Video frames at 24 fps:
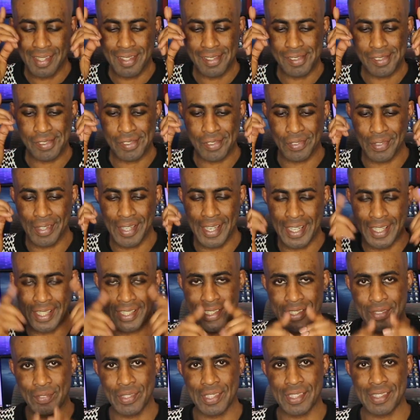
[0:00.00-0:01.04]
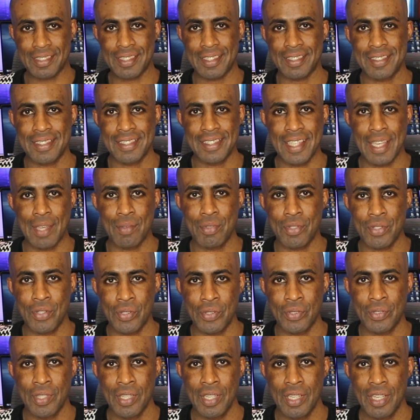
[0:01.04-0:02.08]
So anything with this consent
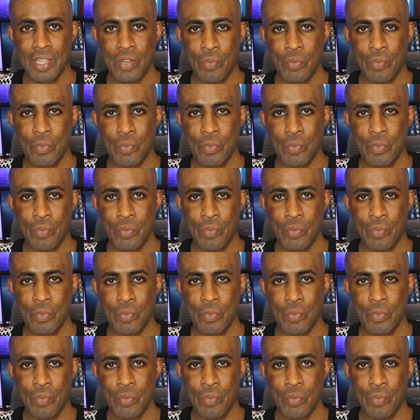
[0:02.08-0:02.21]
episode,